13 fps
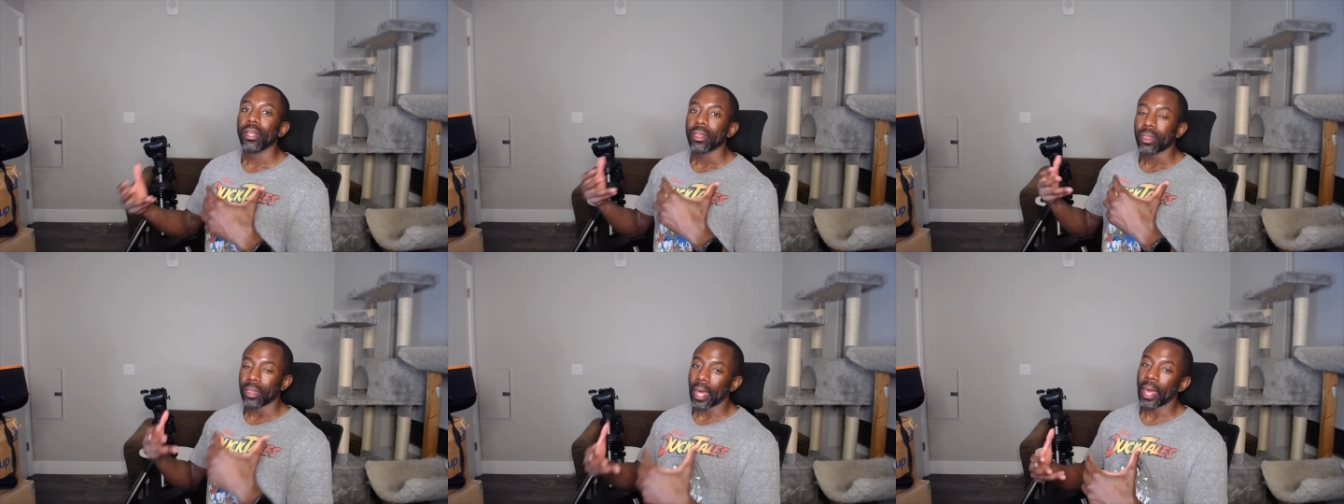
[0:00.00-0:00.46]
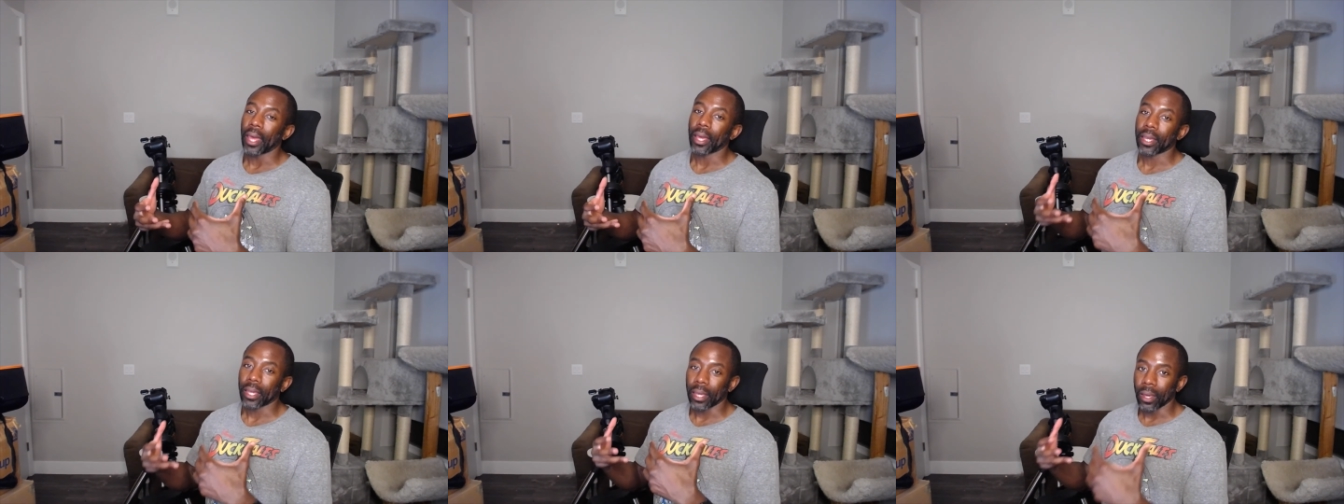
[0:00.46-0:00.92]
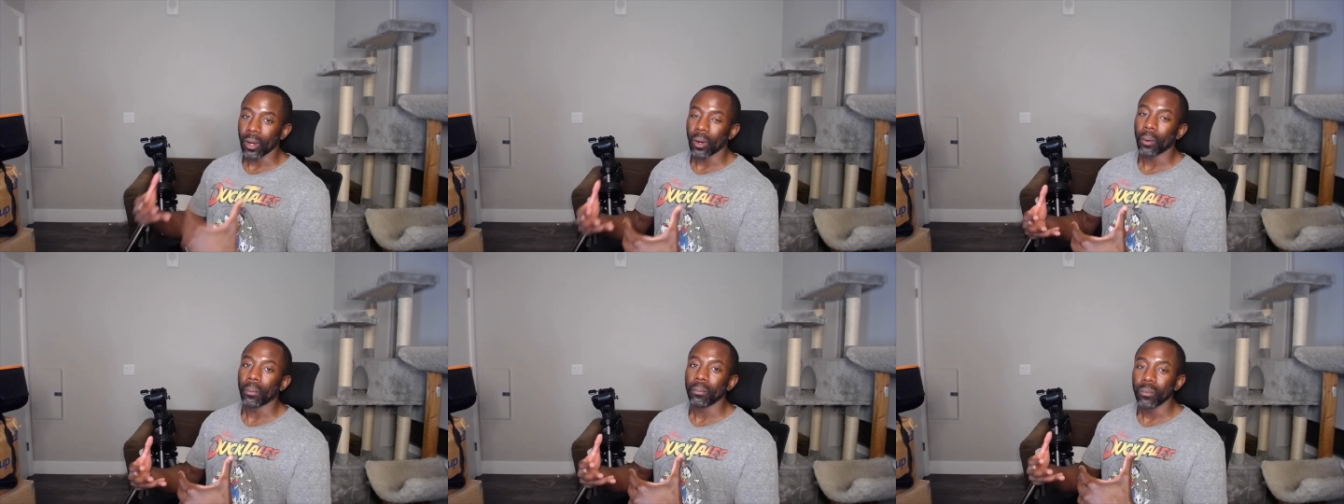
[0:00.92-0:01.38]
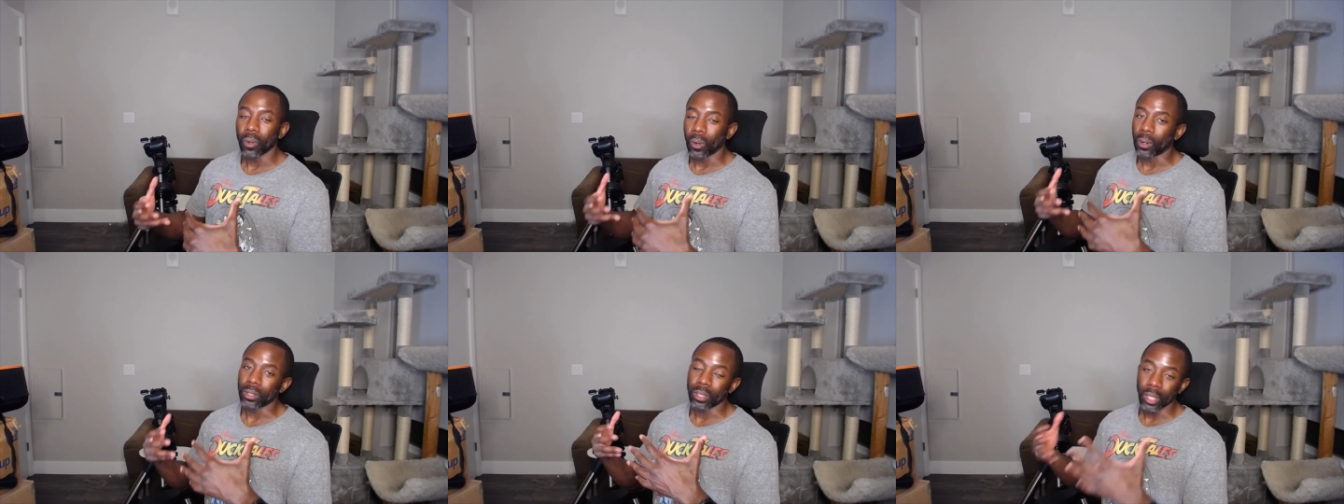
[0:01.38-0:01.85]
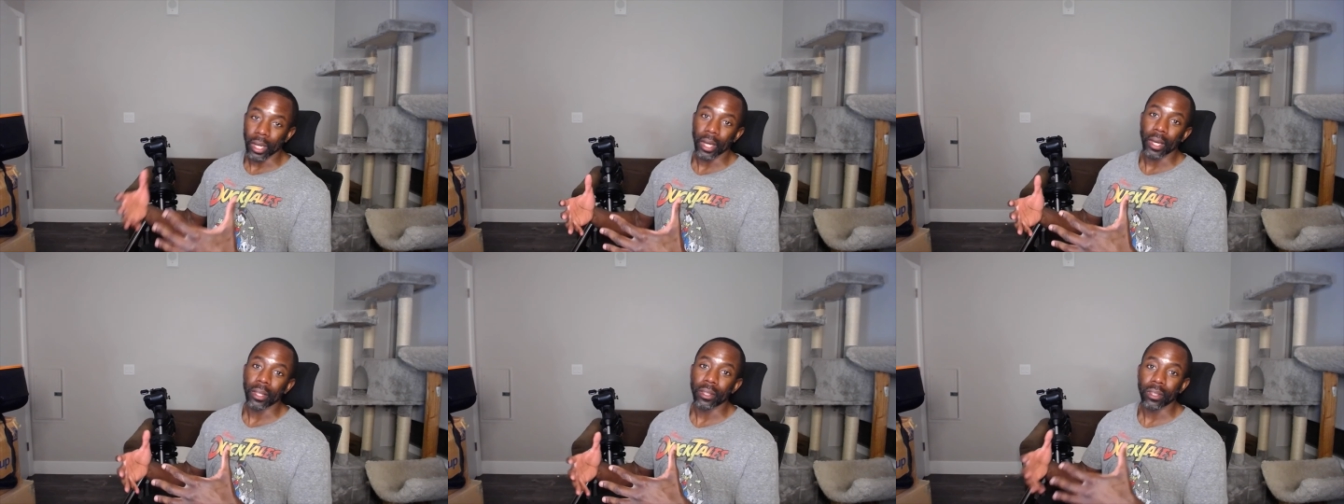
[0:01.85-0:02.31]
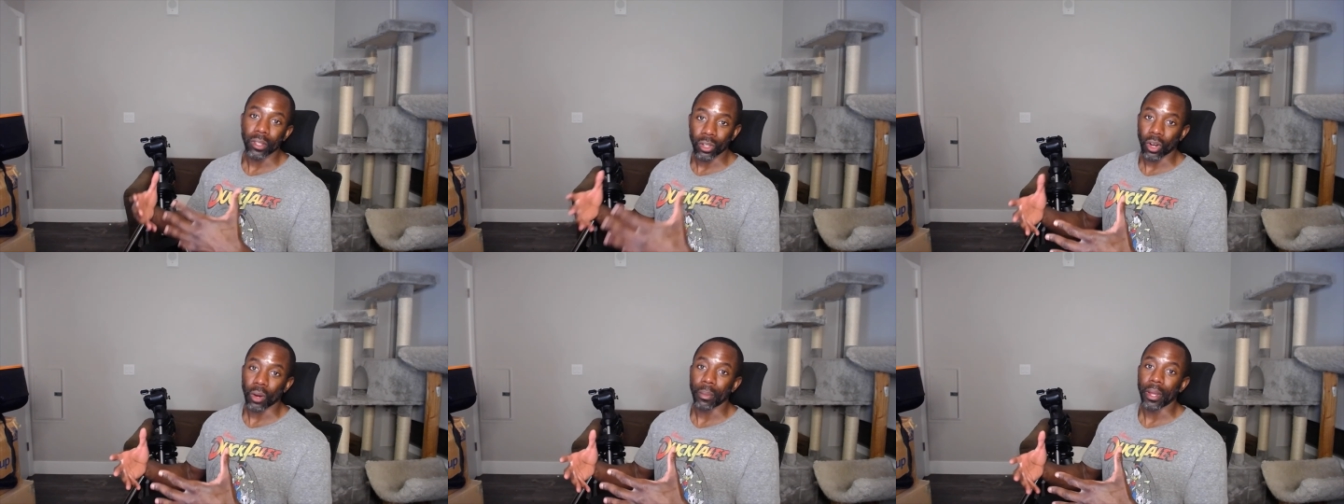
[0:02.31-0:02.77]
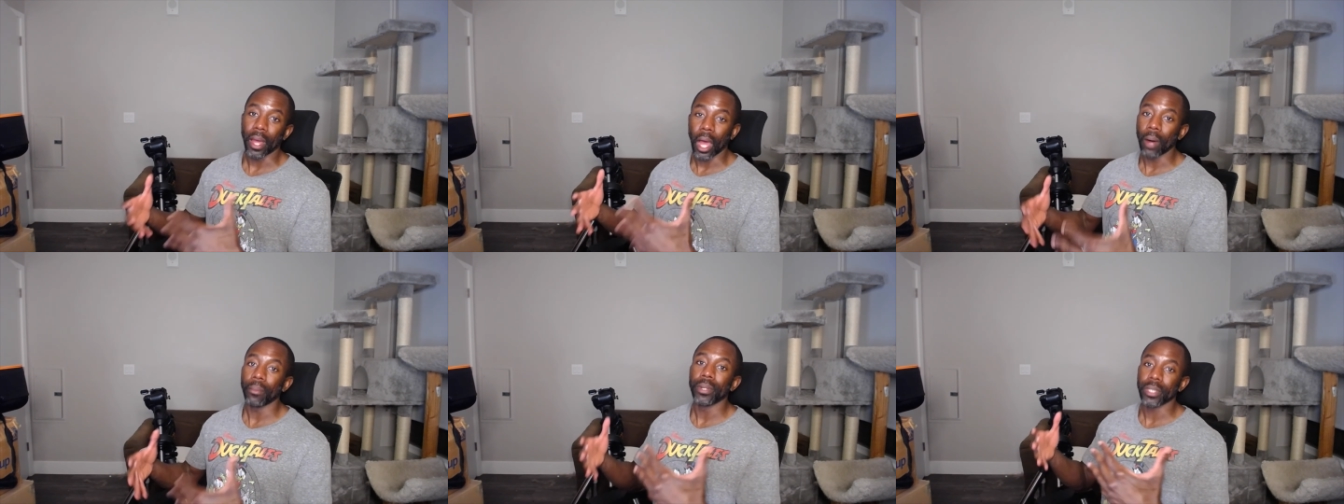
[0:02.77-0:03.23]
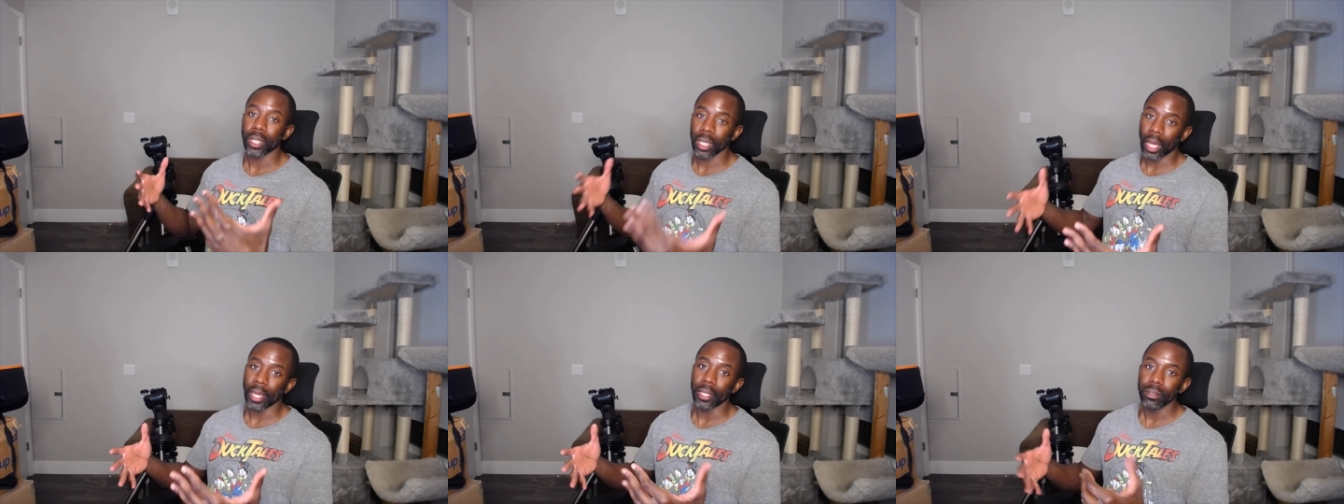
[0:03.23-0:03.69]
that can help or does determine how much light